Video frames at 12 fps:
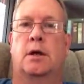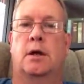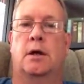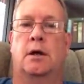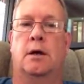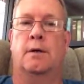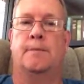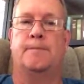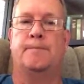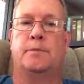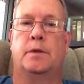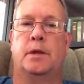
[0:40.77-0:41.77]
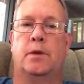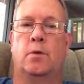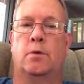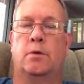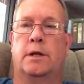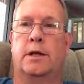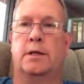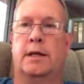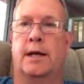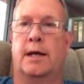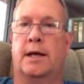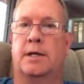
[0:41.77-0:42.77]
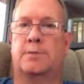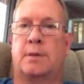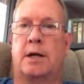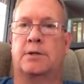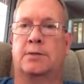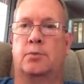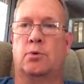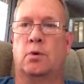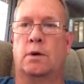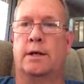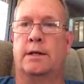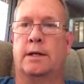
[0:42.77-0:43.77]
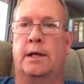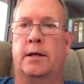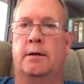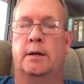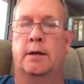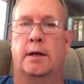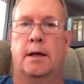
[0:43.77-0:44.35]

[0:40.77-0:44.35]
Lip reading: in order to get the highest possible grade there.